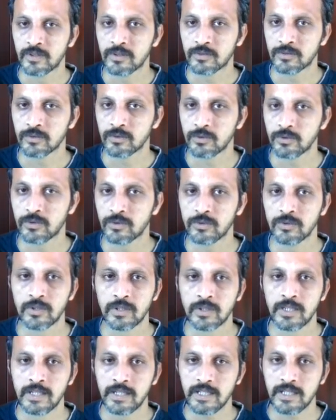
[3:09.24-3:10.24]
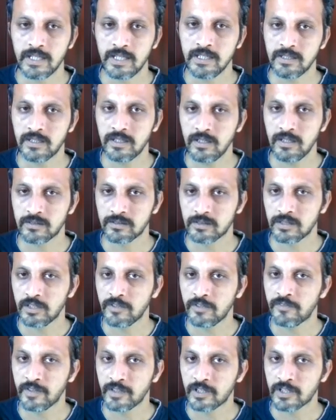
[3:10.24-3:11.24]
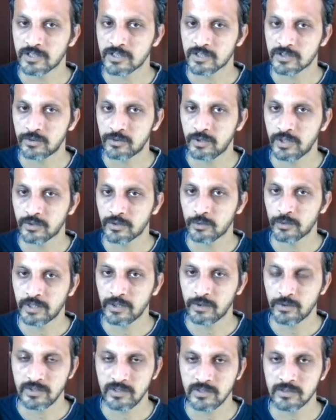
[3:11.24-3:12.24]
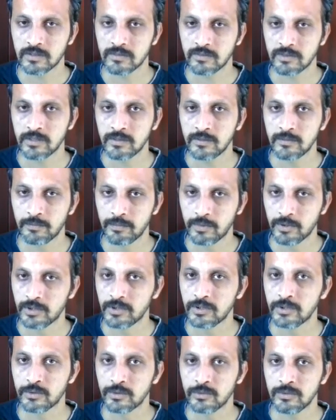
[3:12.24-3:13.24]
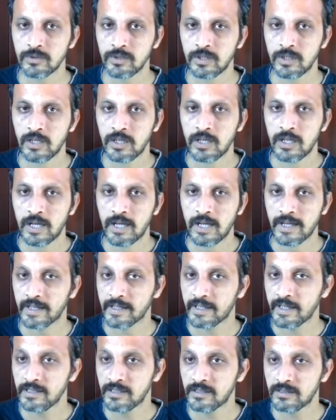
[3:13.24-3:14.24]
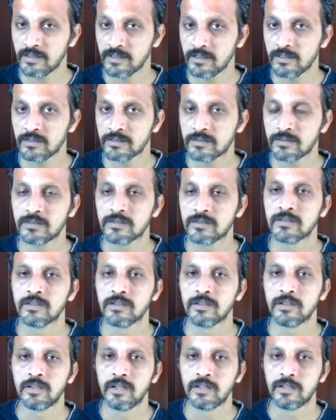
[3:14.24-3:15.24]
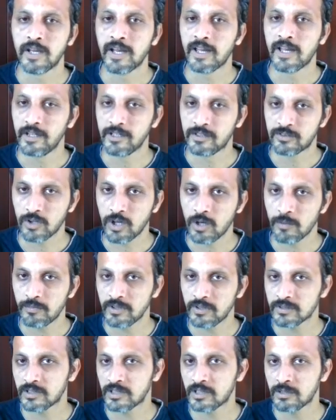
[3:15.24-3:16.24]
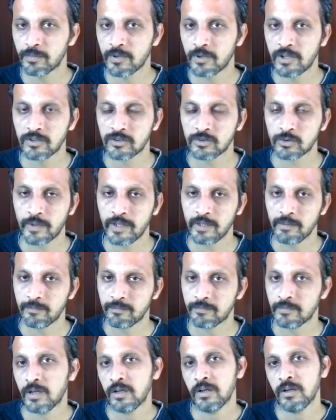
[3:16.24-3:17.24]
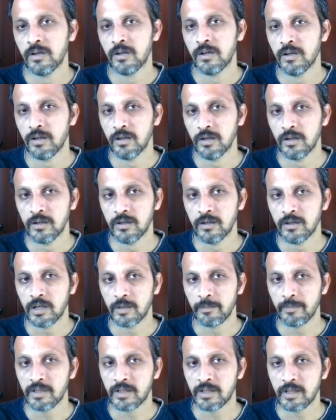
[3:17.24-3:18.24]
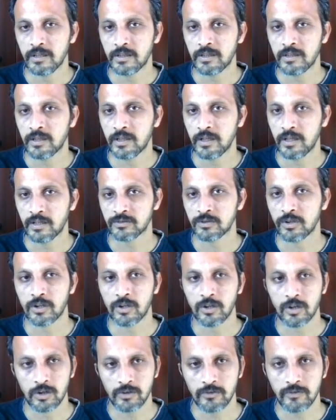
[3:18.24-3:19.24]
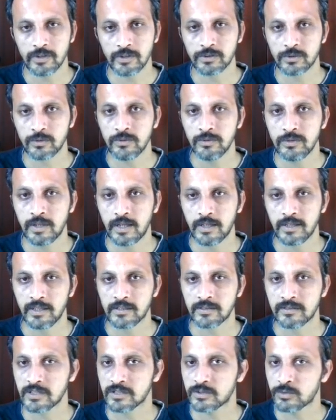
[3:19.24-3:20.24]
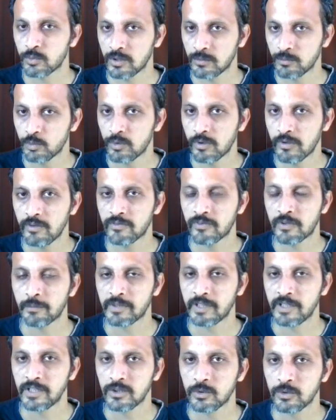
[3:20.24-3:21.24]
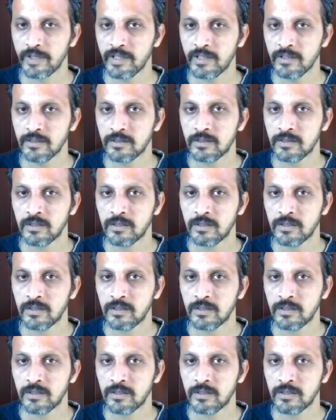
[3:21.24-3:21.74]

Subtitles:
So in case if he rushes to take rook into g7, pawn f2, and again the thing is, it's obvious that the pawn is quite, I mean like has gone a long way through, and it's just one move away from getting queen,